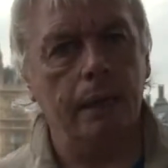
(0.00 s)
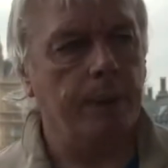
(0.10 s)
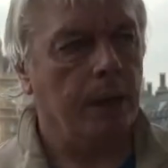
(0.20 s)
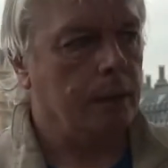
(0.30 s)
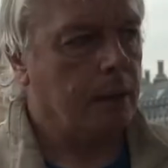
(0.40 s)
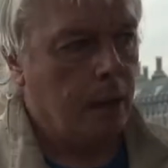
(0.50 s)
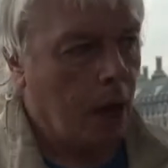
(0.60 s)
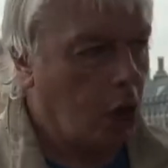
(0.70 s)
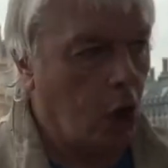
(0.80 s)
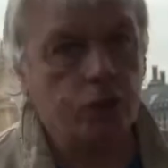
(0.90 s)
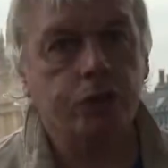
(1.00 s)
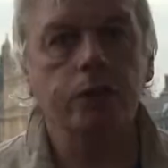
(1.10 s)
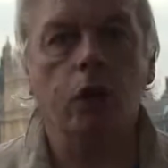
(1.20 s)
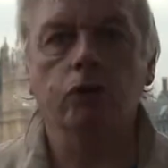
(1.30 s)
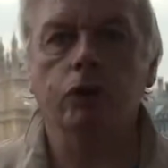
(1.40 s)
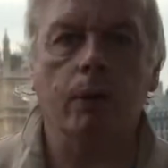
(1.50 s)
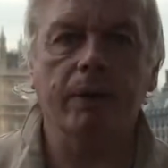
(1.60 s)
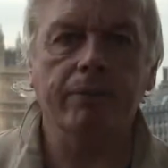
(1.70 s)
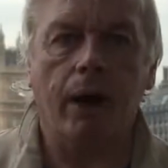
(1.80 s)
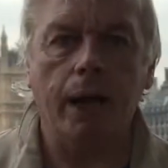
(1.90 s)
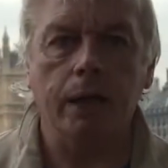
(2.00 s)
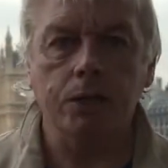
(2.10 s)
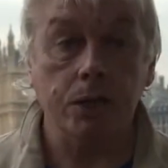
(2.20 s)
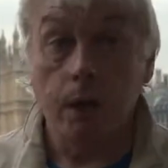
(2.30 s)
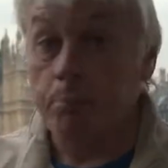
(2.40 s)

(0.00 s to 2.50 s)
Libya, constant ongoing violence.